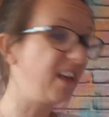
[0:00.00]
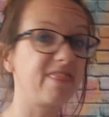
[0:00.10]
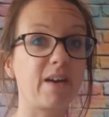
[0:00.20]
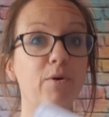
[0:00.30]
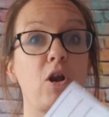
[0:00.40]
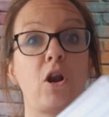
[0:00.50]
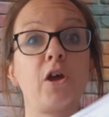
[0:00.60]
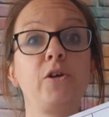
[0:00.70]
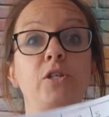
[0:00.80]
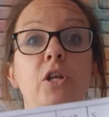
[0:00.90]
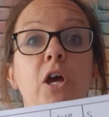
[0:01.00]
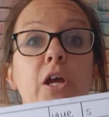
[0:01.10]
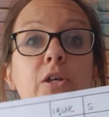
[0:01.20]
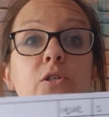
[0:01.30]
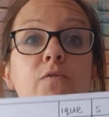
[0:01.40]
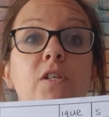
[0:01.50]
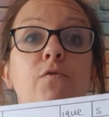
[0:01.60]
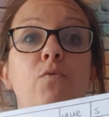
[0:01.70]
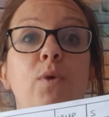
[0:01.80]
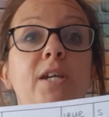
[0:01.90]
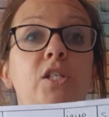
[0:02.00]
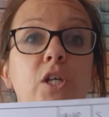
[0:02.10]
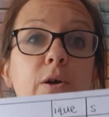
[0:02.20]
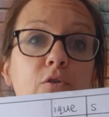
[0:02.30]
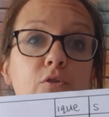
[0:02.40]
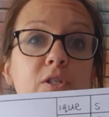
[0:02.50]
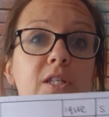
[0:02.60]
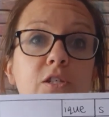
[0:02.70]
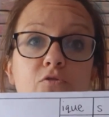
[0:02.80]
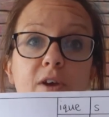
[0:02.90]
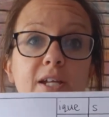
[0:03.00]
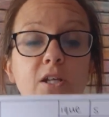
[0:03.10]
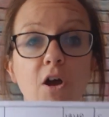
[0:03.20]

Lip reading: There were loads and loads of different ways to go across this grid.